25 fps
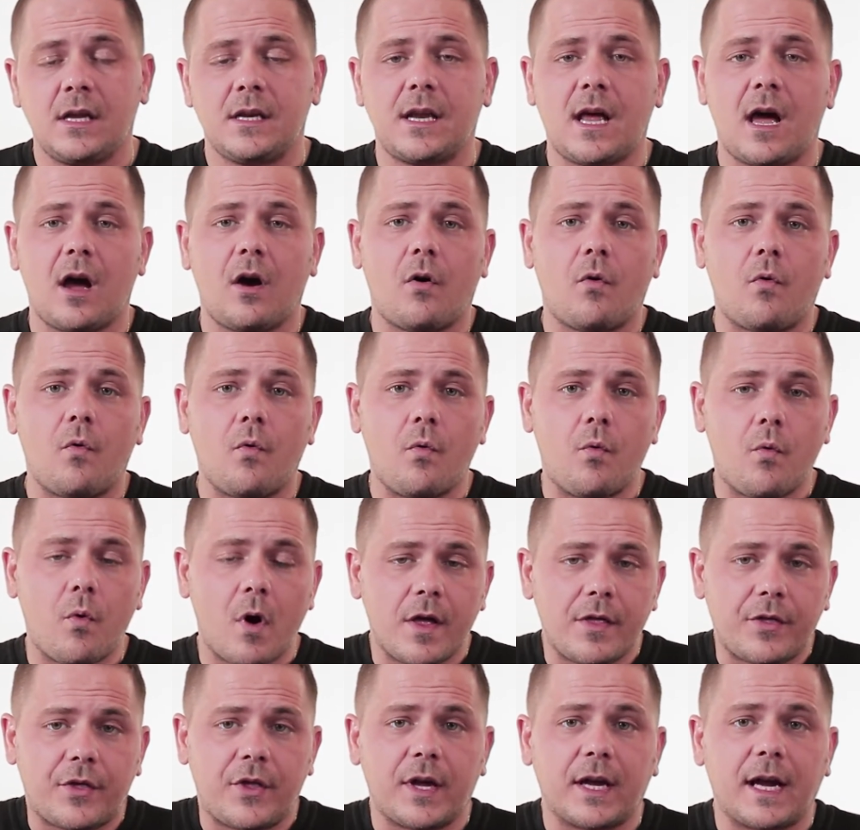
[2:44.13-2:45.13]
Now,
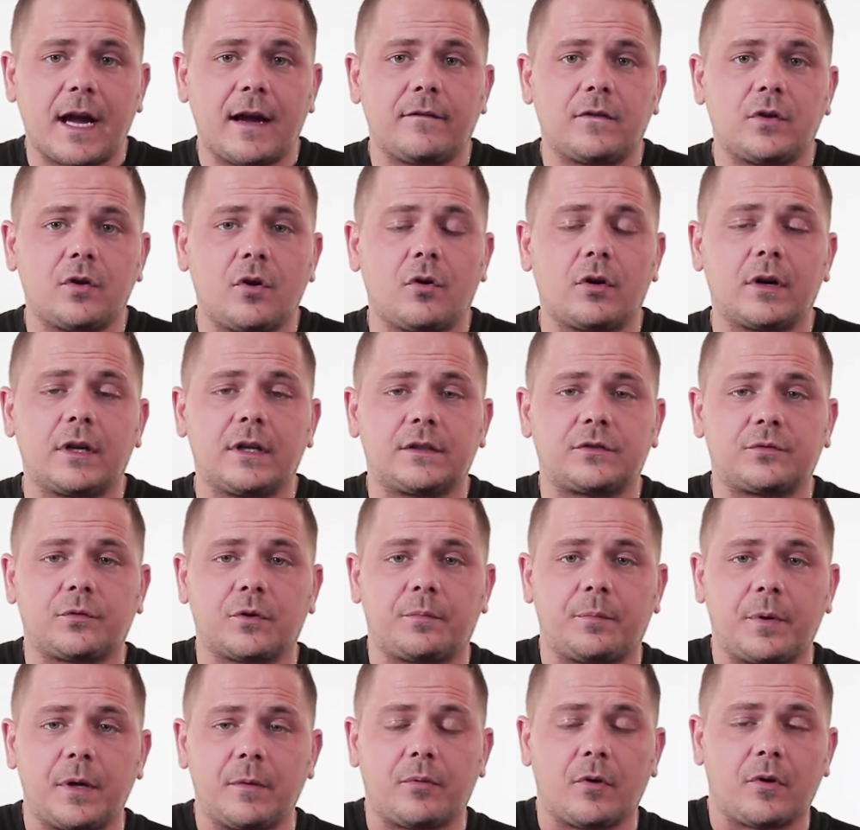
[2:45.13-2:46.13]
one thing I've noticed
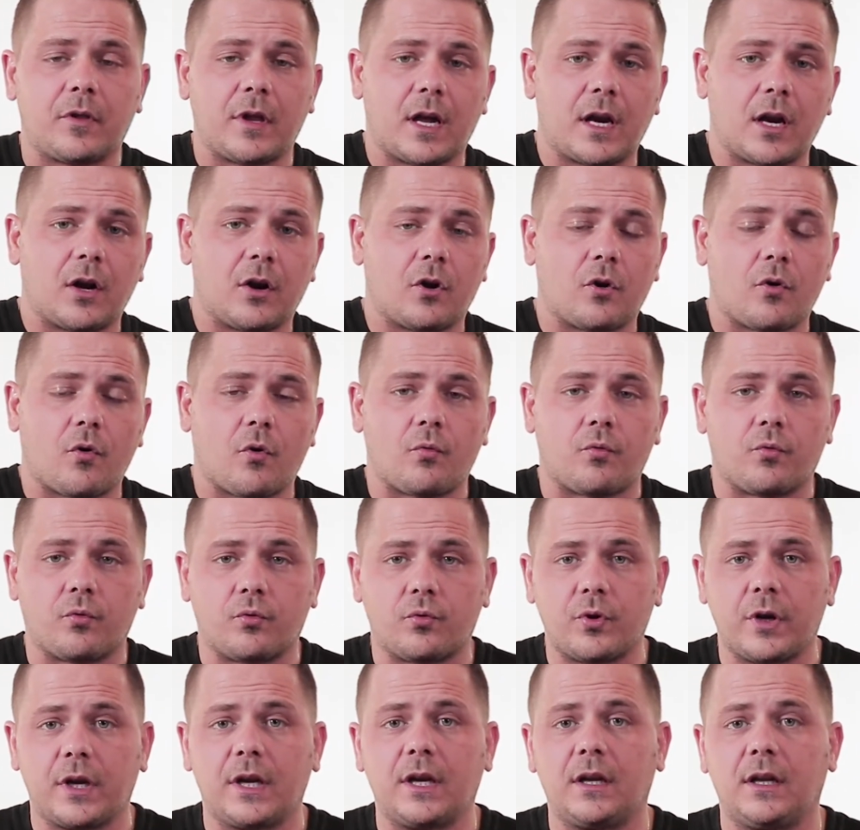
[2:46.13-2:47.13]
with people that are
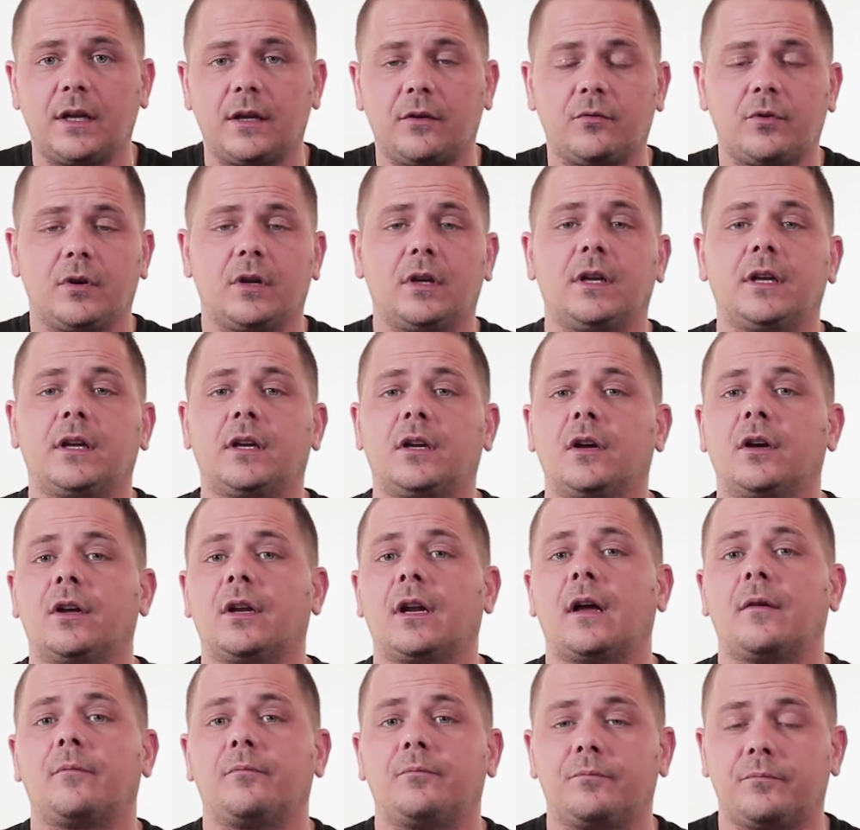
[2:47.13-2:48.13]
really, really
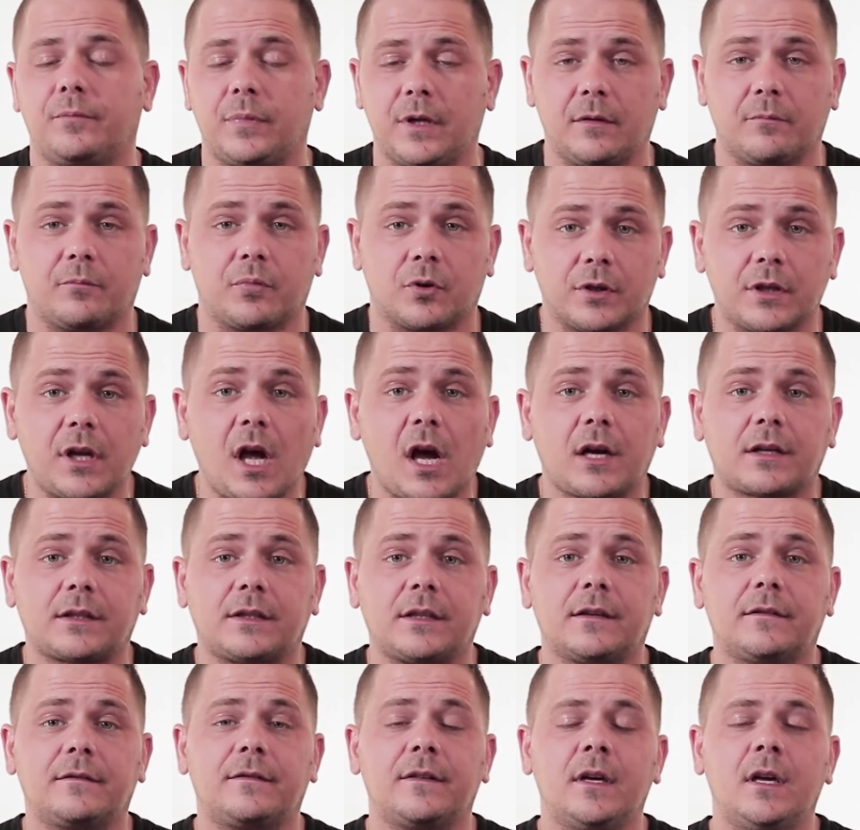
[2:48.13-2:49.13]
good at being
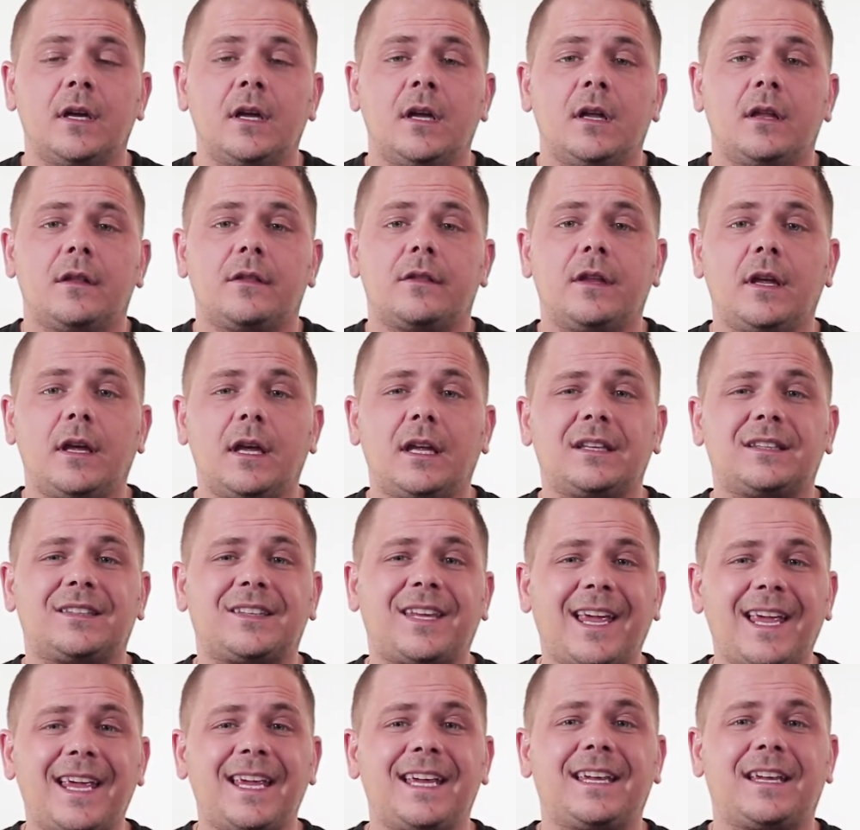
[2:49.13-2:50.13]
productive, they
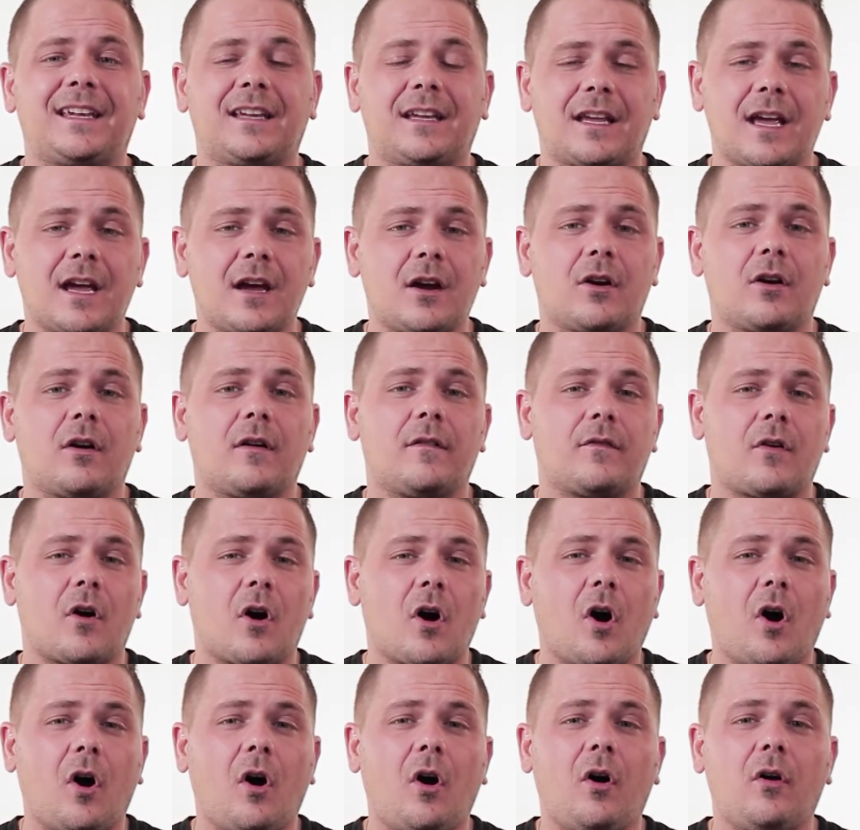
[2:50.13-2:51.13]
take care of
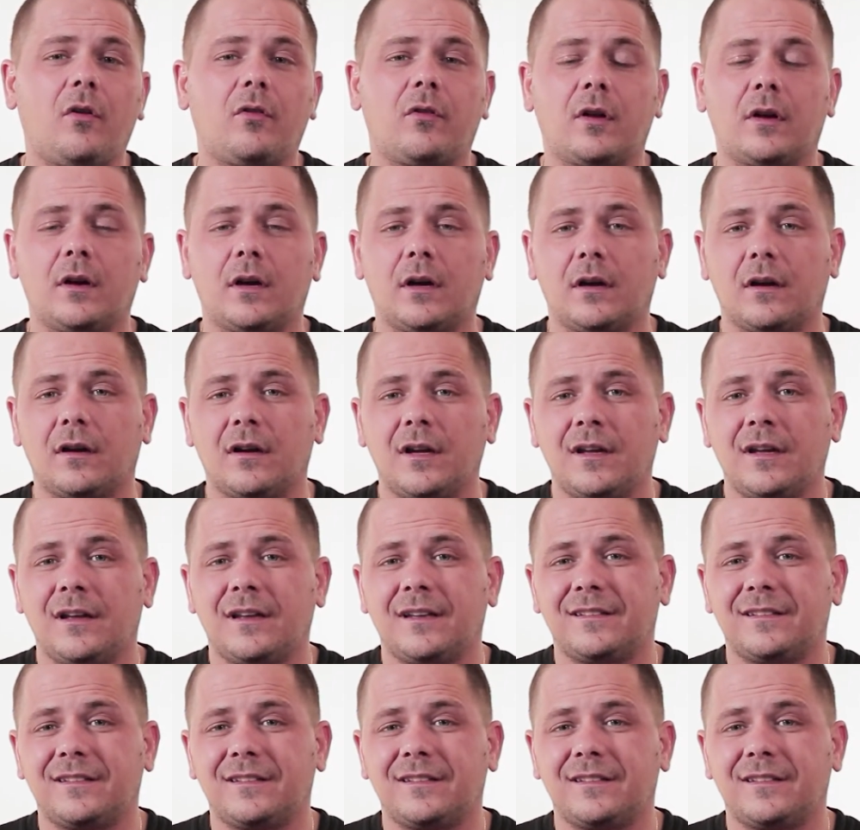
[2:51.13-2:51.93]
all the